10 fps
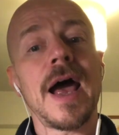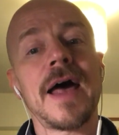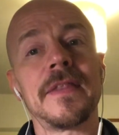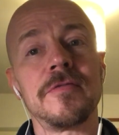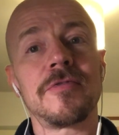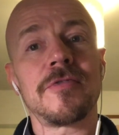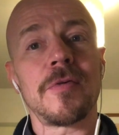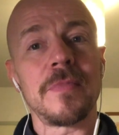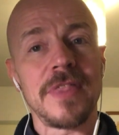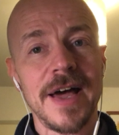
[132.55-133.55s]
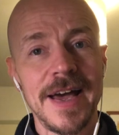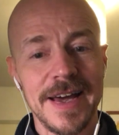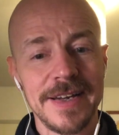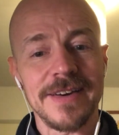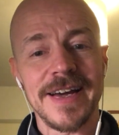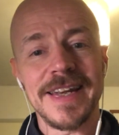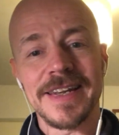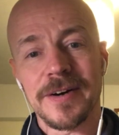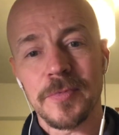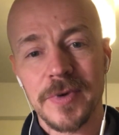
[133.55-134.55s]
And then from that, I end
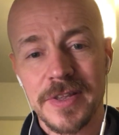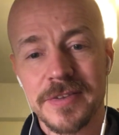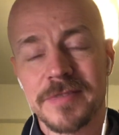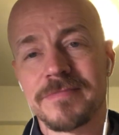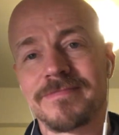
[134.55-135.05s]
up with